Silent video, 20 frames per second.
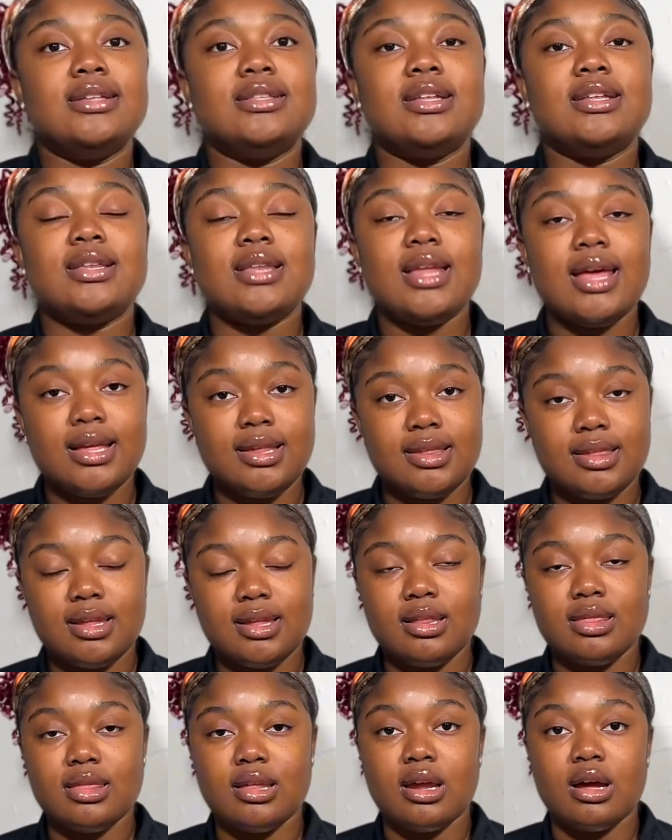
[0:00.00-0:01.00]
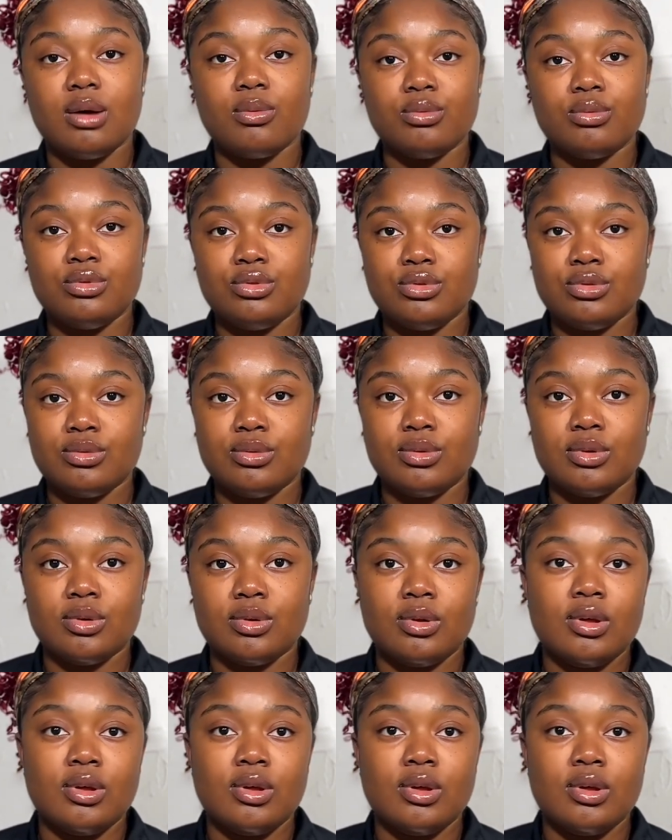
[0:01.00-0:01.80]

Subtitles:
The next thing that I would do